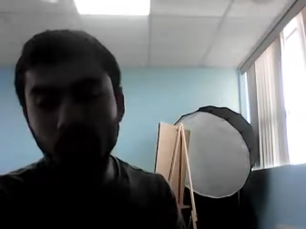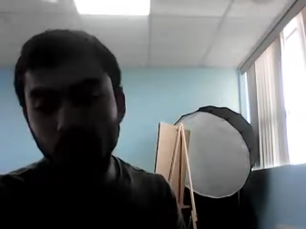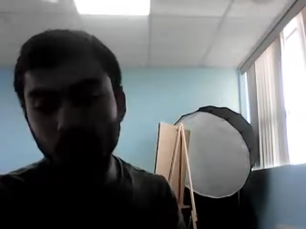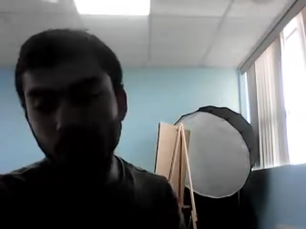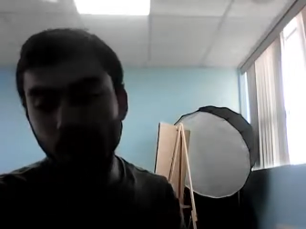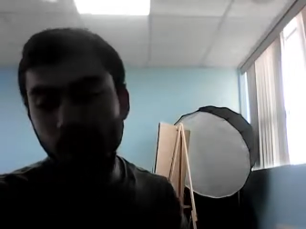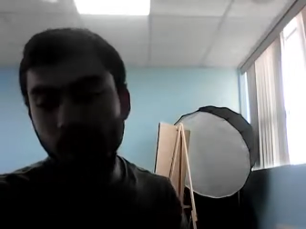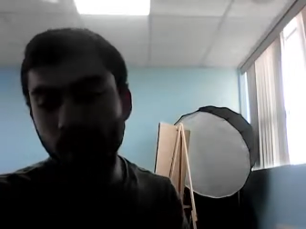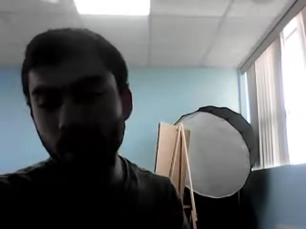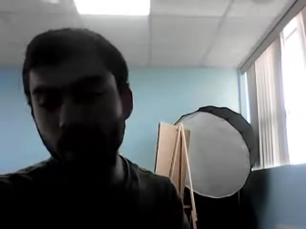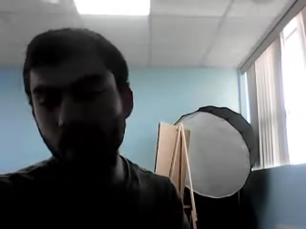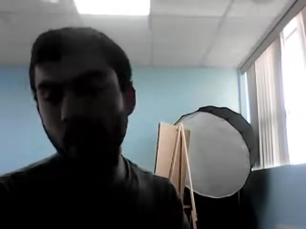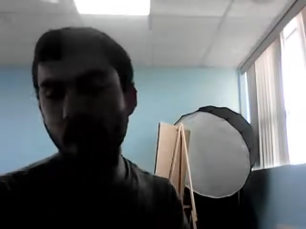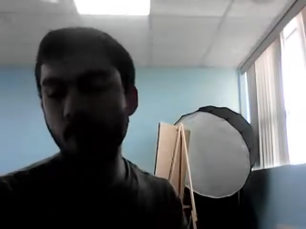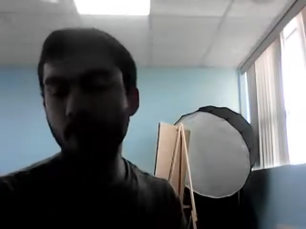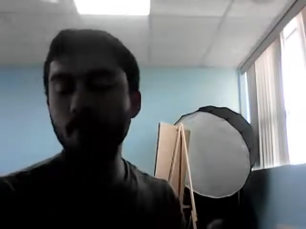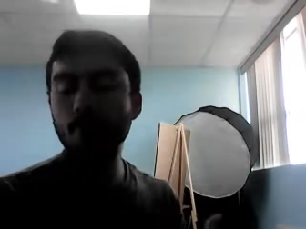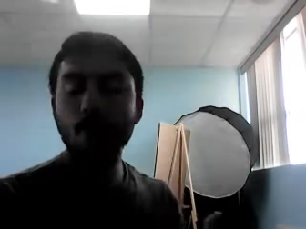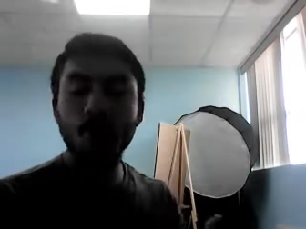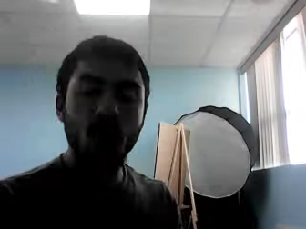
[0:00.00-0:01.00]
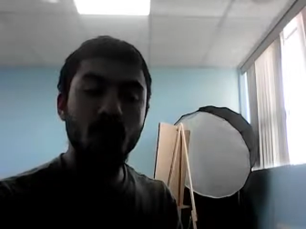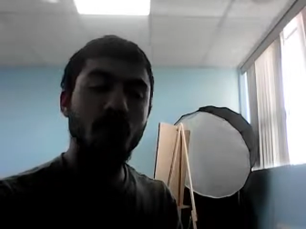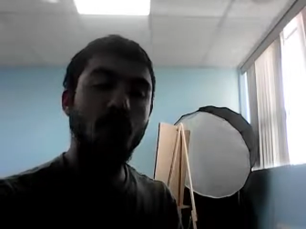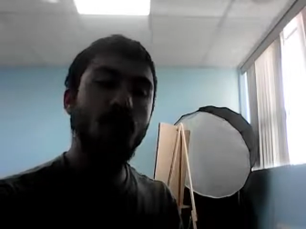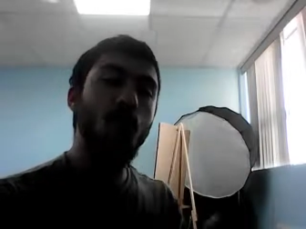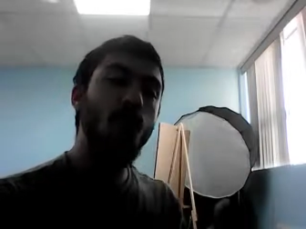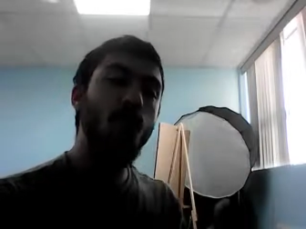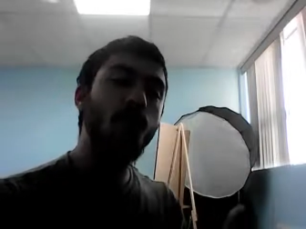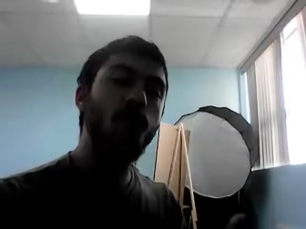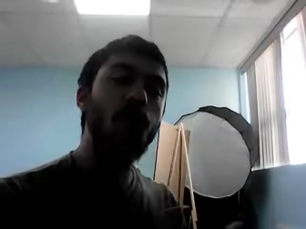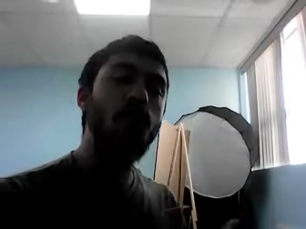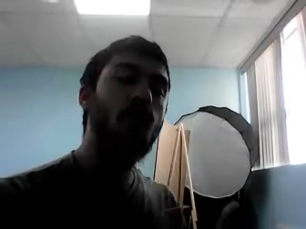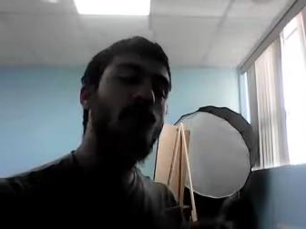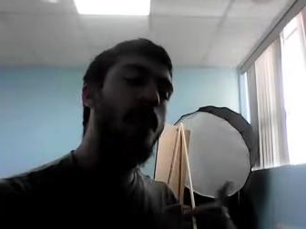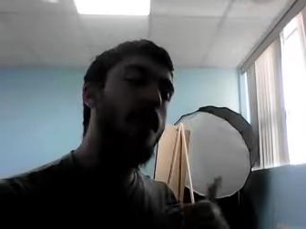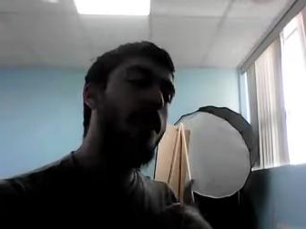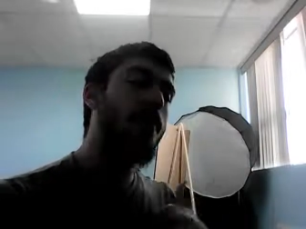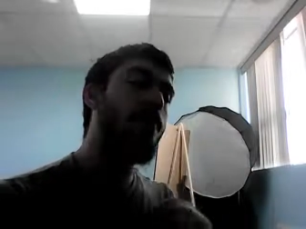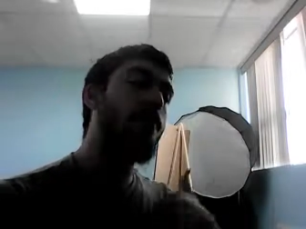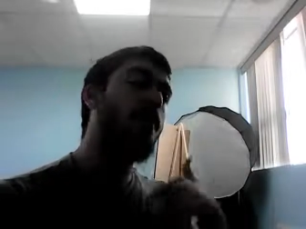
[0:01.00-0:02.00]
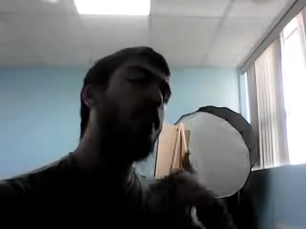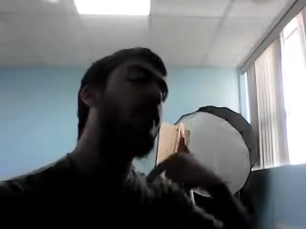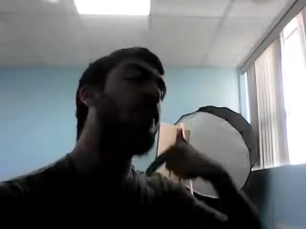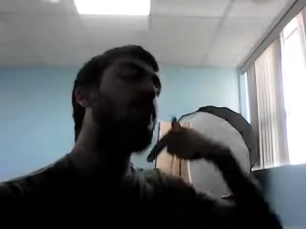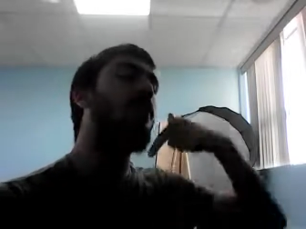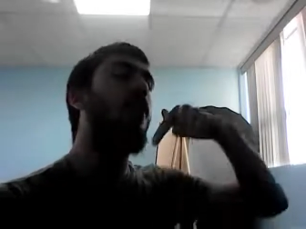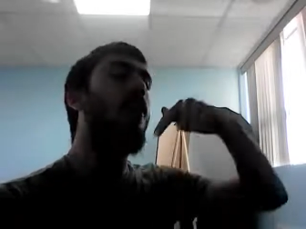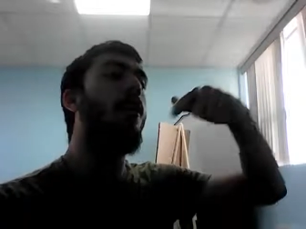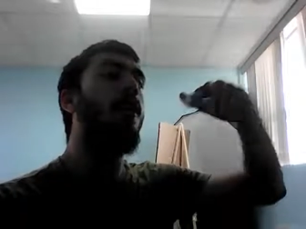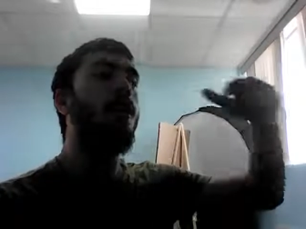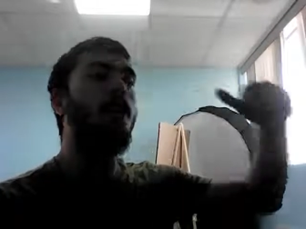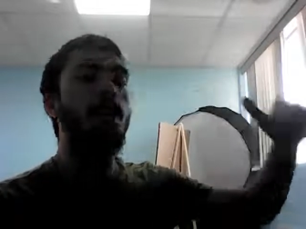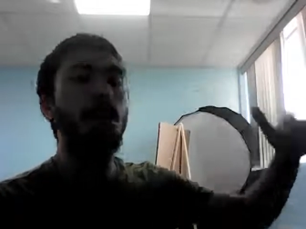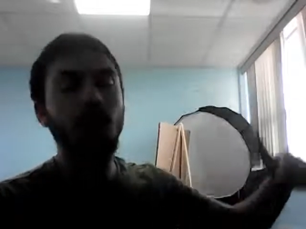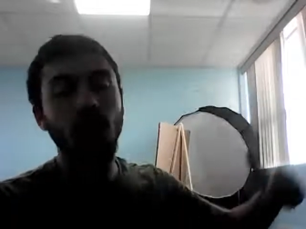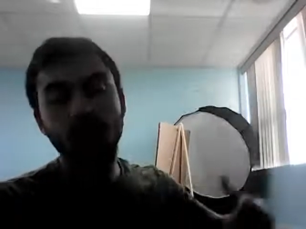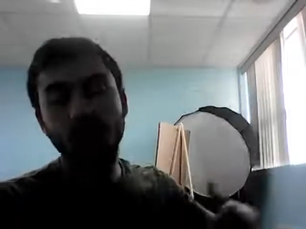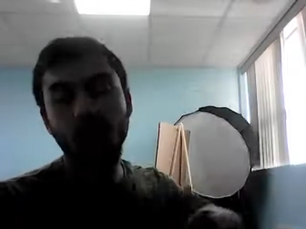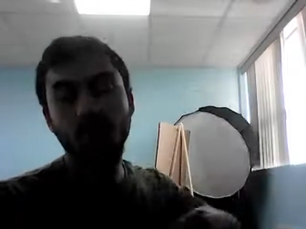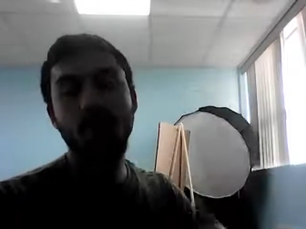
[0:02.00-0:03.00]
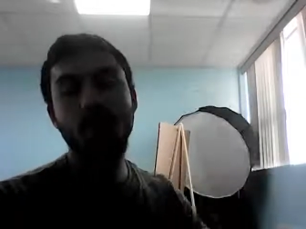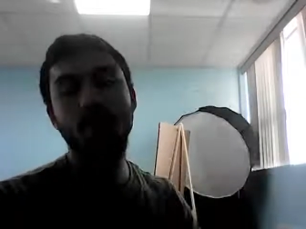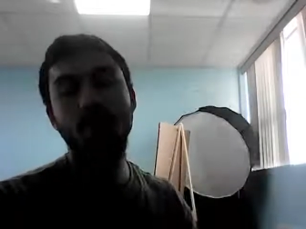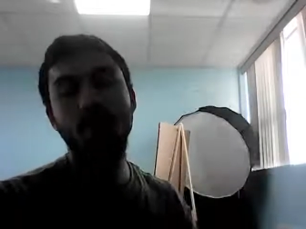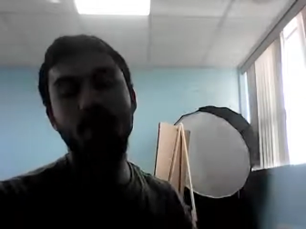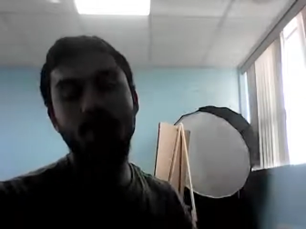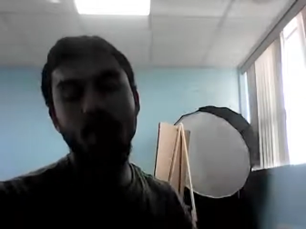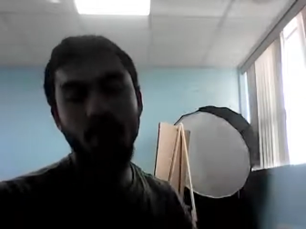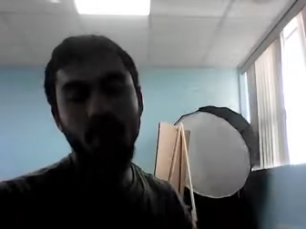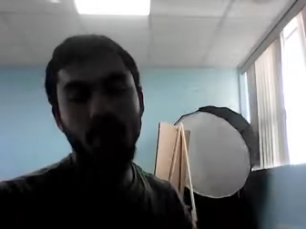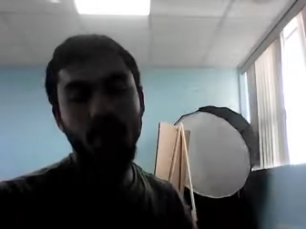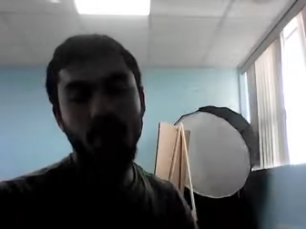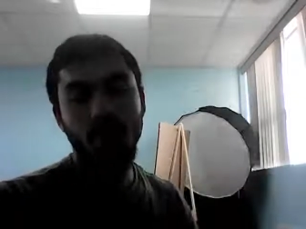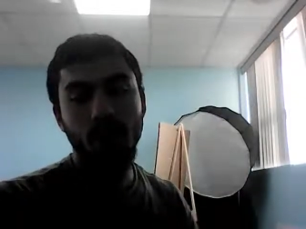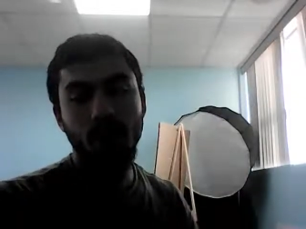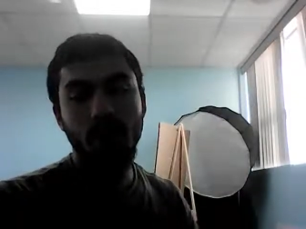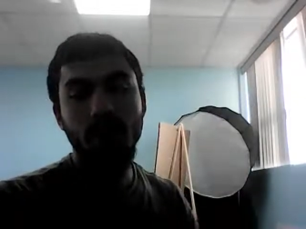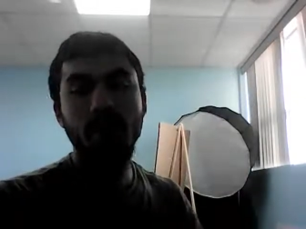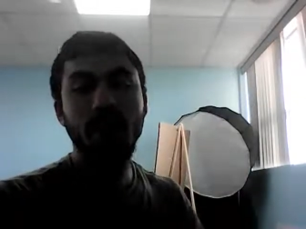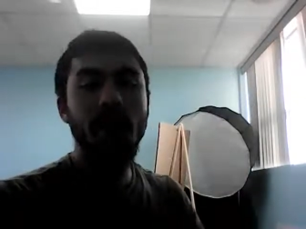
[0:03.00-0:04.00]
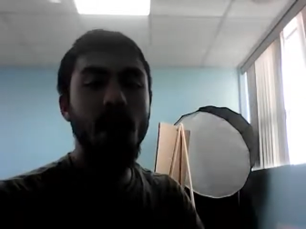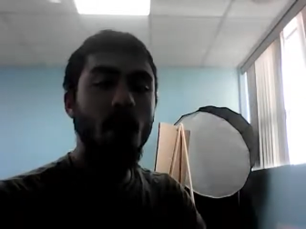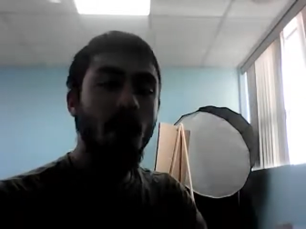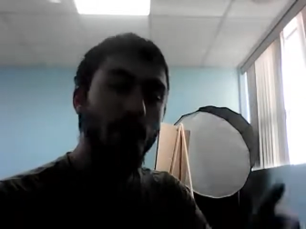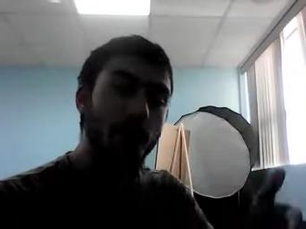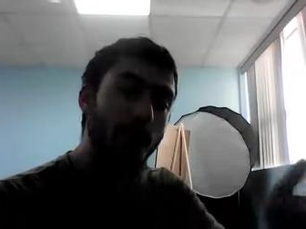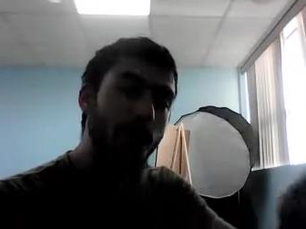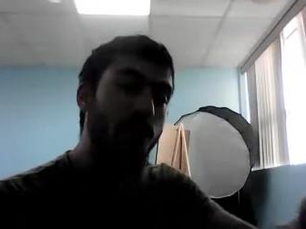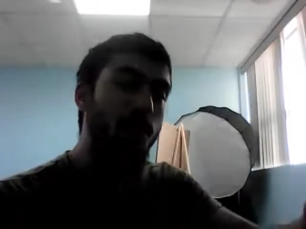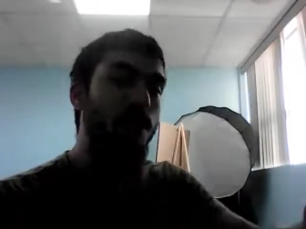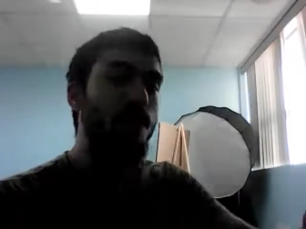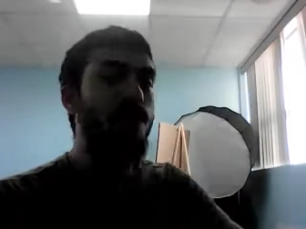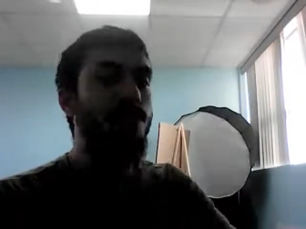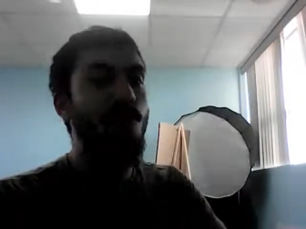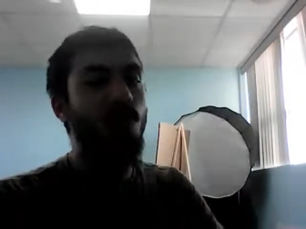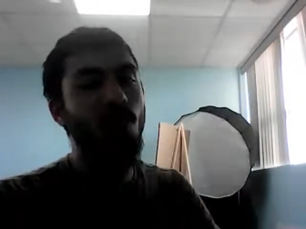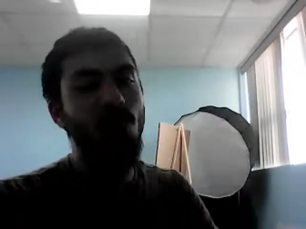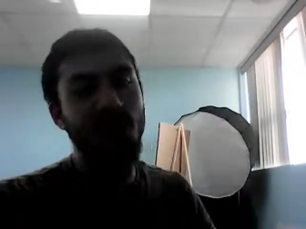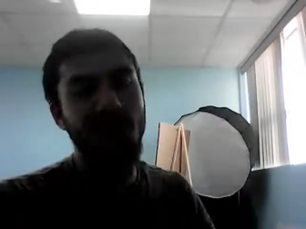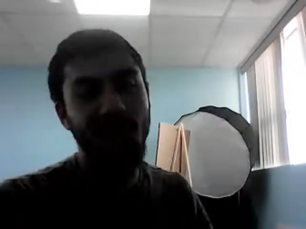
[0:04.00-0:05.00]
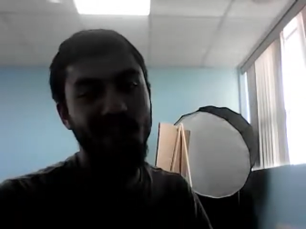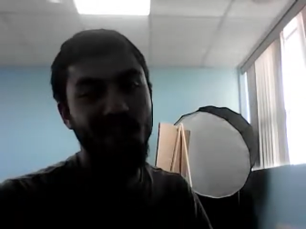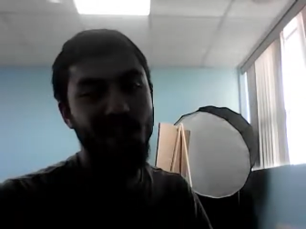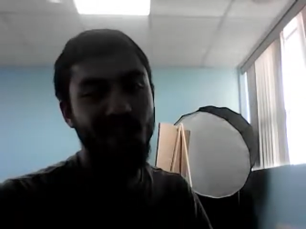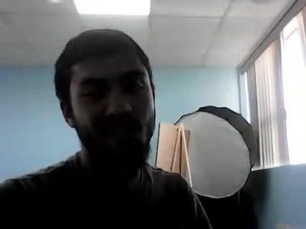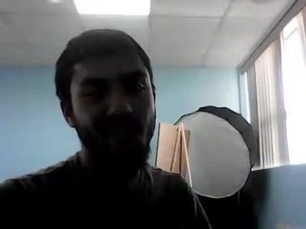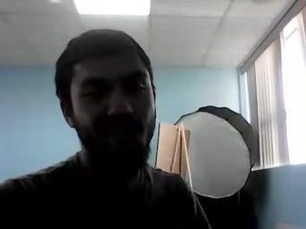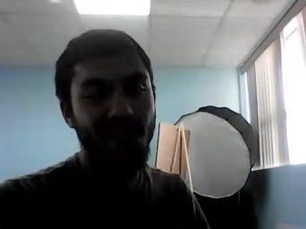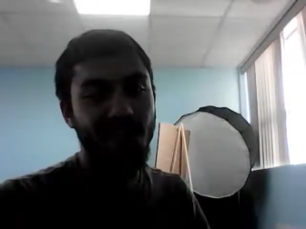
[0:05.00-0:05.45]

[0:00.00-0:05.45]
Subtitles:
clan and most noble tribe in all of Arabia. He's now a member of the Quraysh.